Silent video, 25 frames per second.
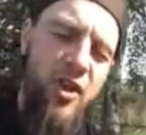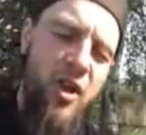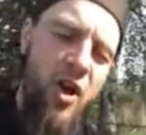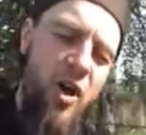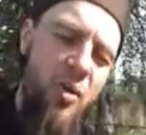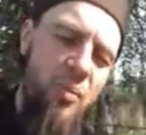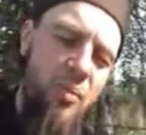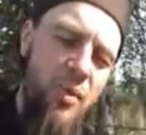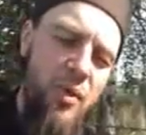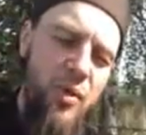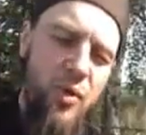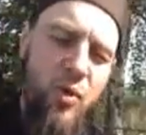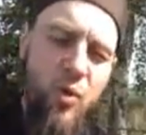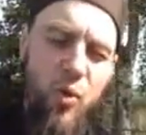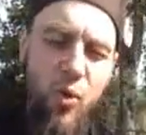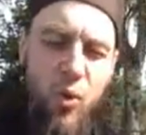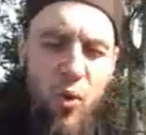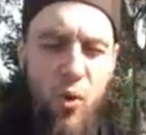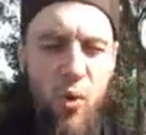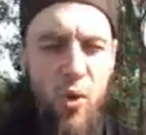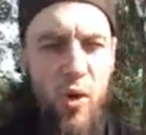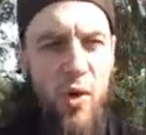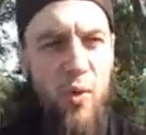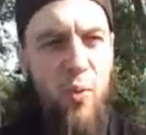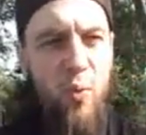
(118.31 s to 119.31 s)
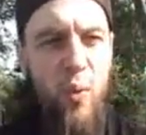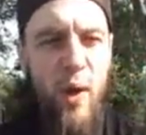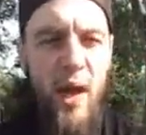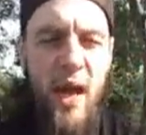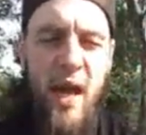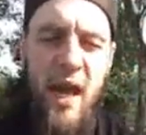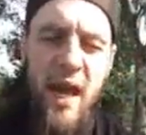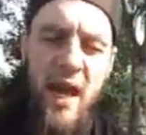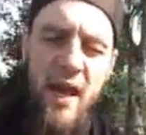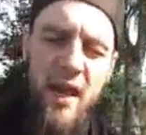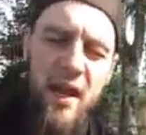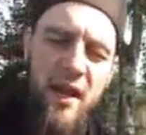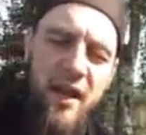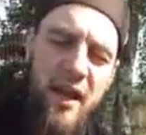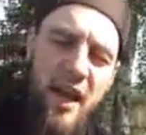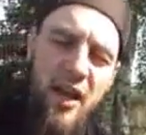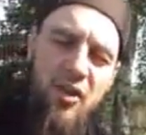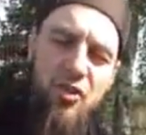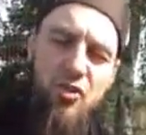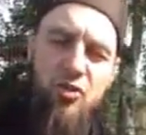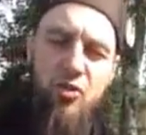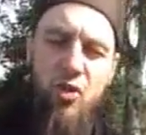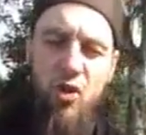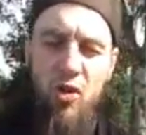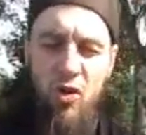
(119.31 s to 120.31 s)
used to come and go and wane
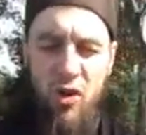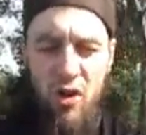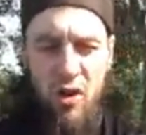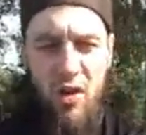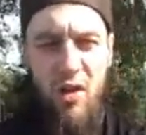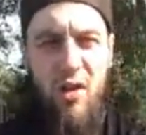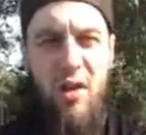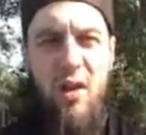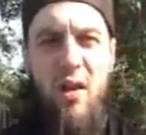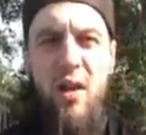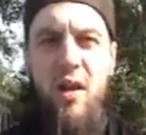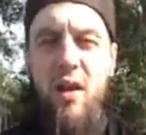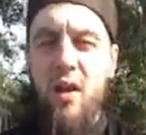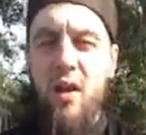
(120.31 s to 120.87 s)
and get stronger,